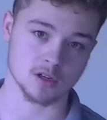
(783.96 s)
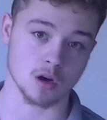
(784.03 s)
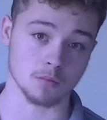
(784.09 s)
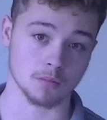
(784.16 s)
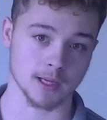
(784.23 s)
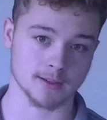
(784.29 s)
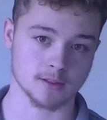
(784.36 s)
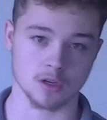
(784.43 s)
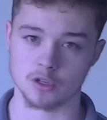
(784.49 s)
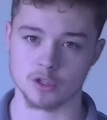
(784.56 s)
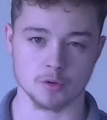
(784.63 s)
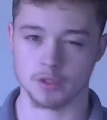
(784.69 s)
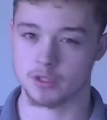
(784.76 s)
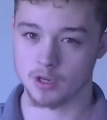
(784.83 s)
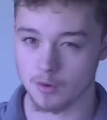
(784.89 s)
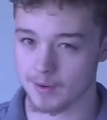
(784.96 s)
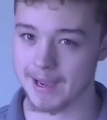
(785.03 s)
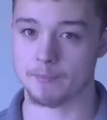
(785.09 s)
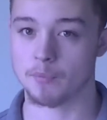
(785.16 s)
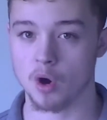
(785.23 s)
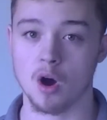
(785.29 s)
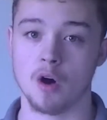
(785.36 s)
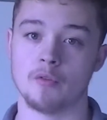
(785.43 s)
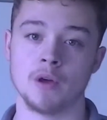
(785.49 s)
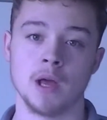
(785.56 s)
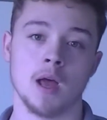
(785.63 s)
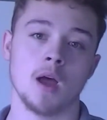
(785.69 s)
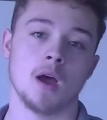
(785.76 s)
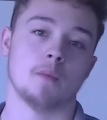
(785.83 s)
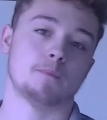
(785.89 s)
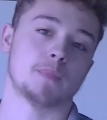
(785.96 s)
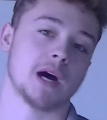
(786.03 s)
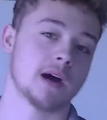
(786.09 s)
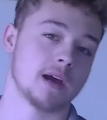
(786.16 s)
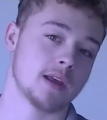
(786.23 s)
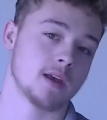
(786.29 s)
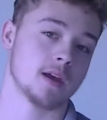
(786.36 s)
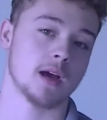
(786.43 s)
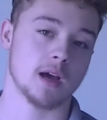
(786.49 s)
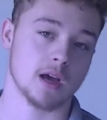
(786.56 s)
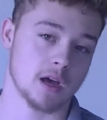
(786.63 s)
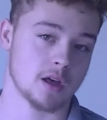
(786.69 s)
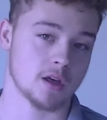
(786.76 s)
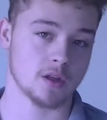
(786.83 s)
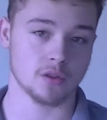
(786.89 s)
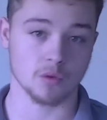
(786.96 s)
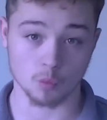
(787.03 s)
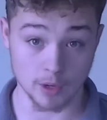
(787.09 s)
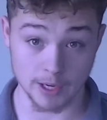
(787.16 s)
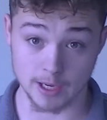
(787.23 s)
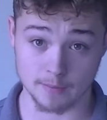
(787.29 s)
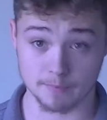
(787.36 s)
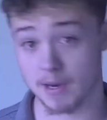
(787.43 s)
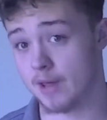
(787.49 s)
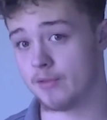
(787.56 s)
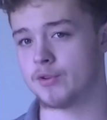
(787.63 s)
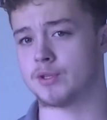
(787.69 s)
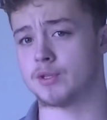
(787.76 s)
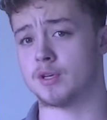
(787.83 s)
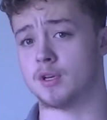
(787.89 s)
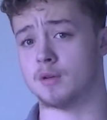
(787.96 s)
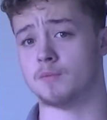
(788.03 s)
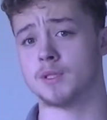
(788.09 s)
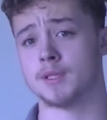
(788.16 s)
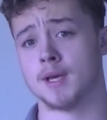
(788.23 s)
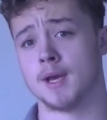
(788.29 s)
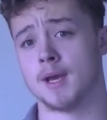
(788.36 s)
complex conjugate. So don't get put off by the weird maths terms.